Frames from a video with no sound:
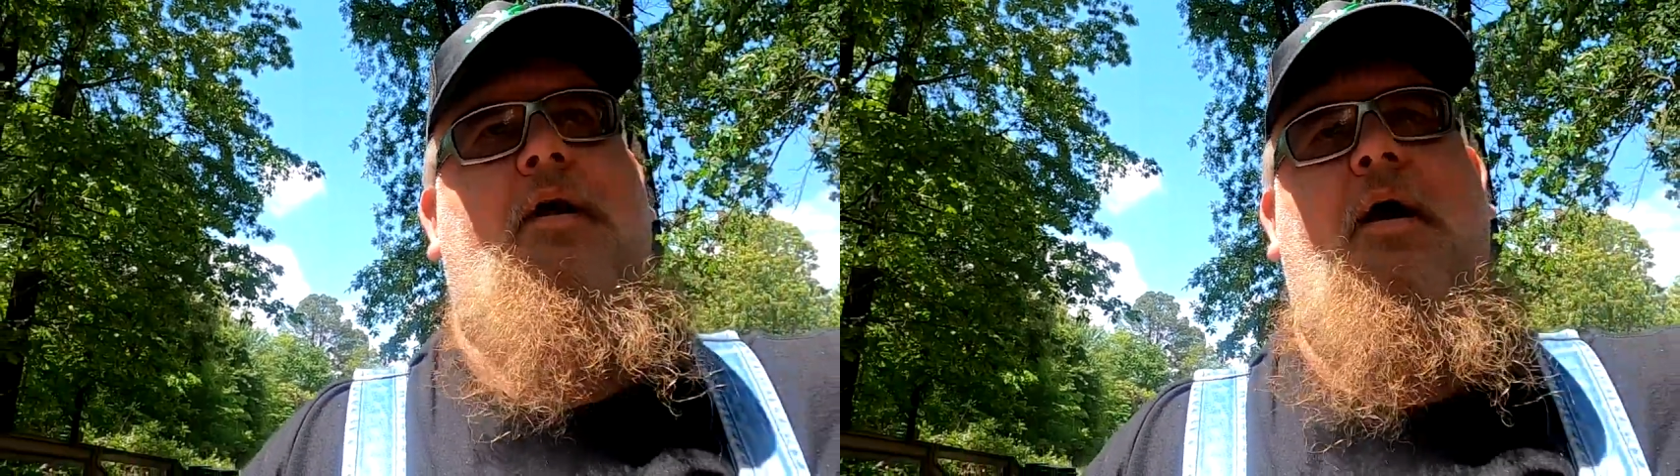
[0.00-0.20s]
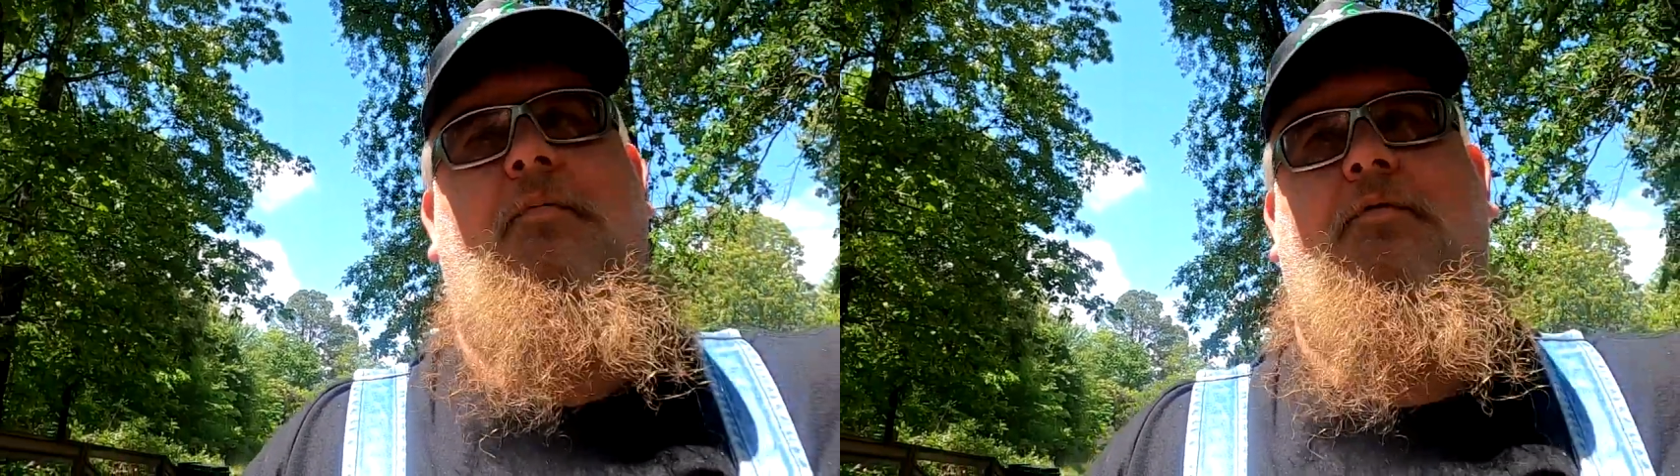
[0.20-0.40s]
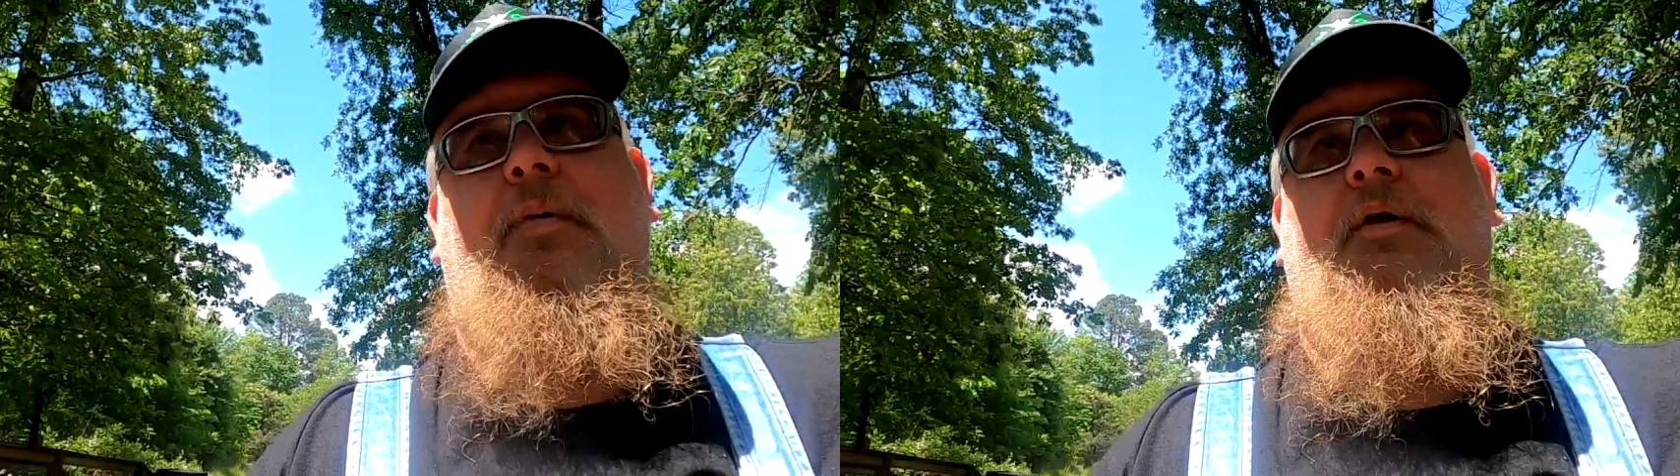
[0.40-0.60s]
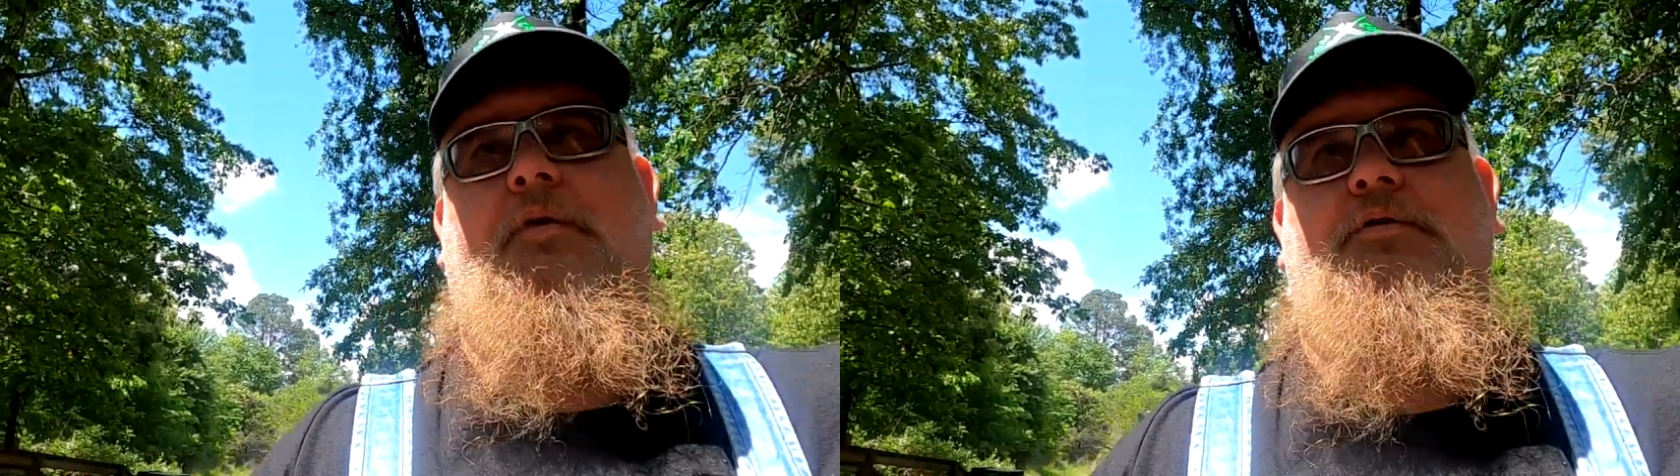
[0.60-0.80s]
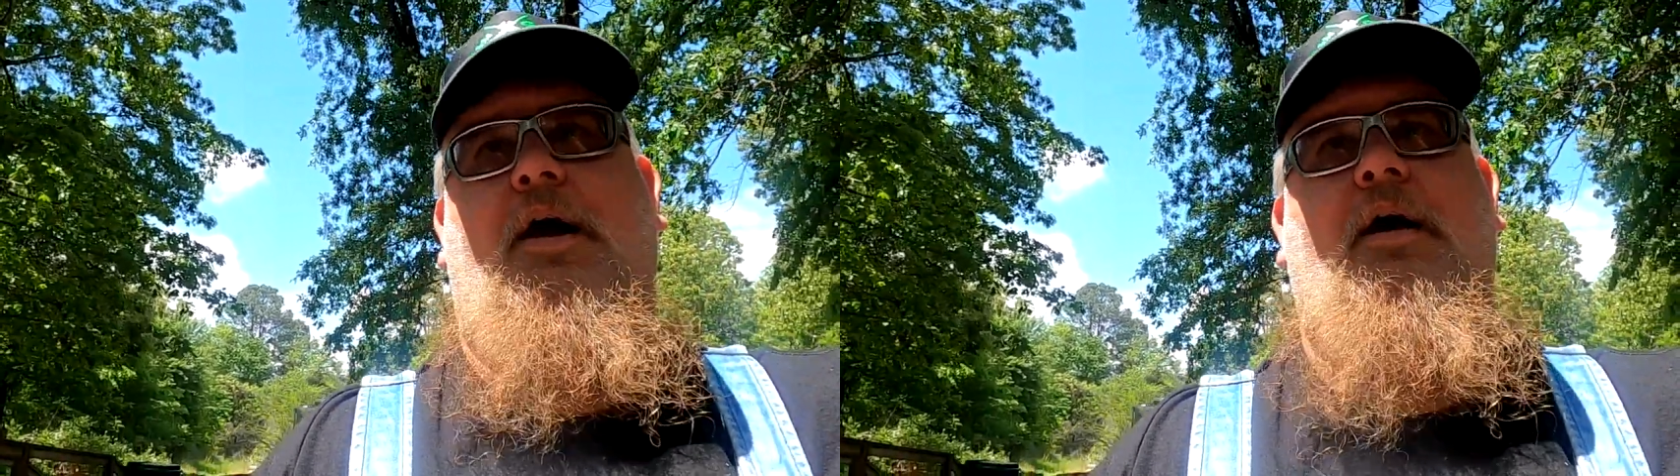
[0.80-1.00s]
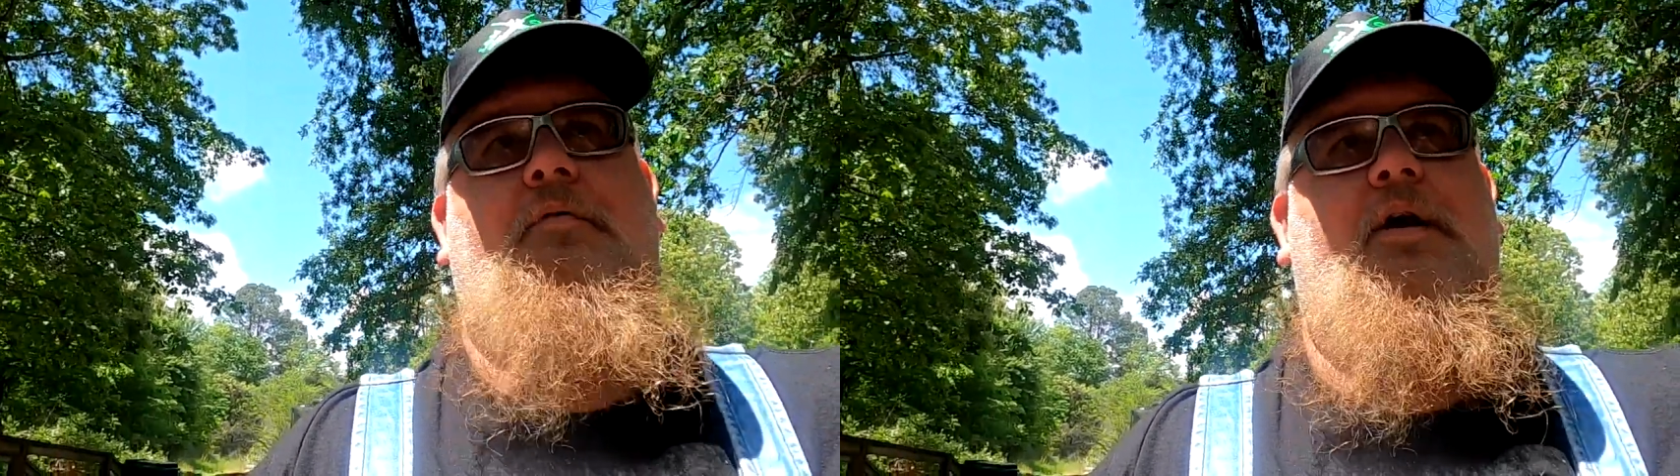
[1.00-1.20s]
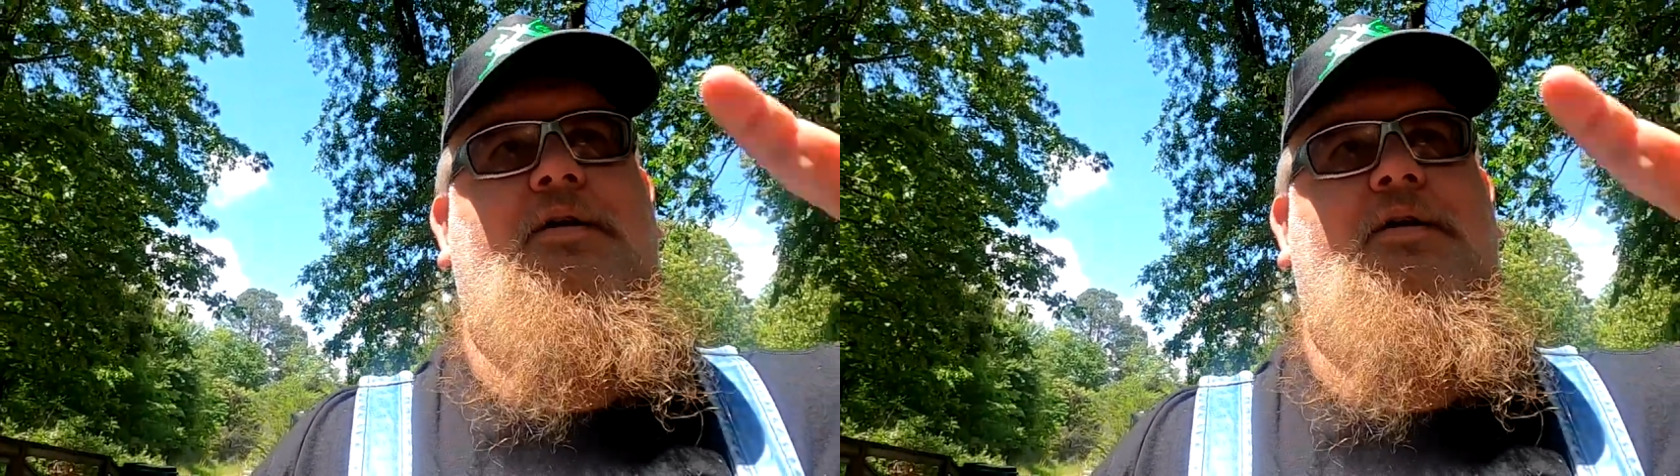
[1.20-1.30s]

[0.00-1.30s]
Neighbors building a driveway.